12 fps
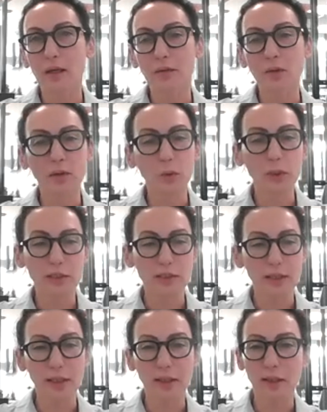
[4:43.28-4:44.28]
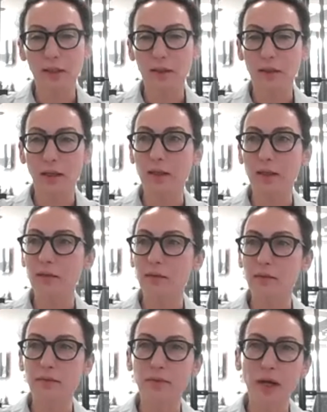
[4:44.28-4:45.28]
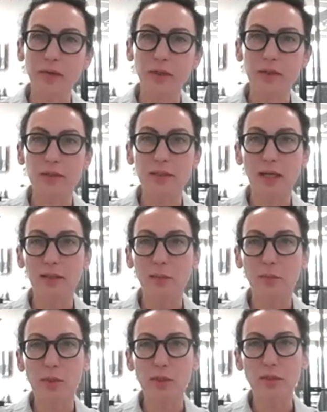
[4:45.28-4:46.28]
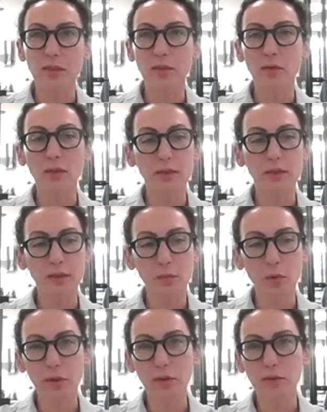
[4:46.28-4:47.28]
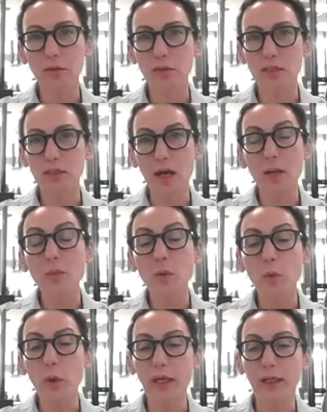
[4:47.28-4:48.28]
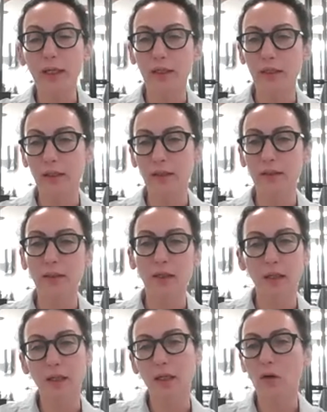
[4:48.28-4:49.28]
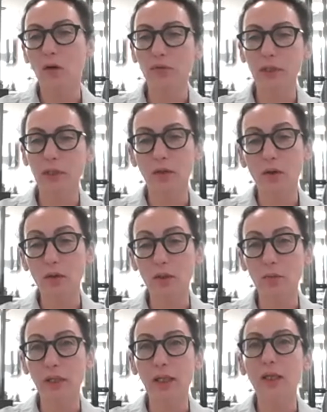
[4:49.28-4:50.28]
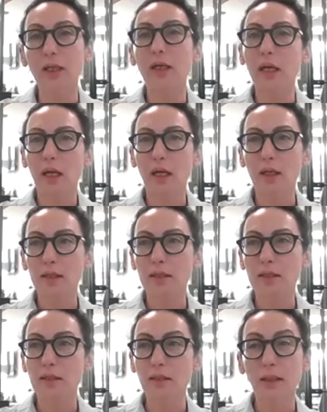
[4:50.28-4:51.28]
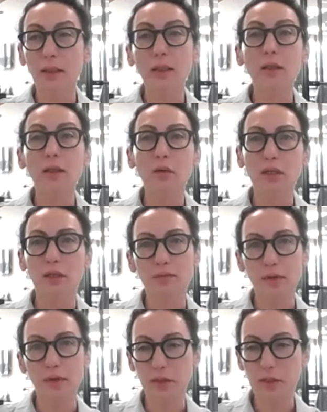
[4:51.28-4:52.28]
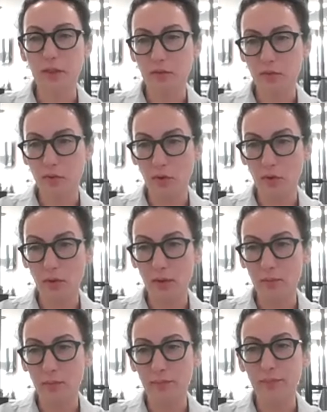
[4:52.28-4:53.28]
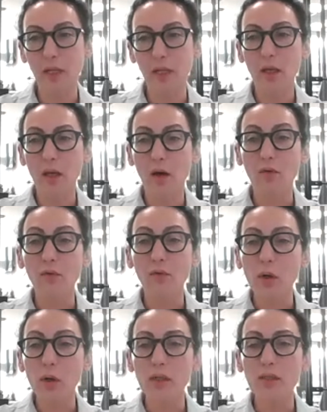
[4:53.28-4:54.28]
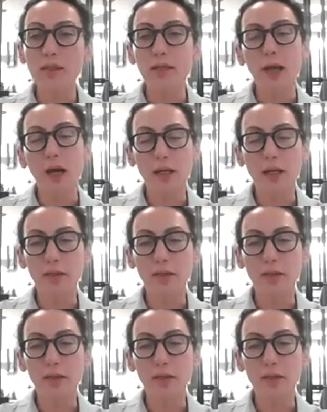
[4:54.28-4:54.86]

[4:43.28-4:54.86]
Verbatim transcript: Notwithstanding various data points that point to some weakening of the economy, it is still looking very strong. Of course, the high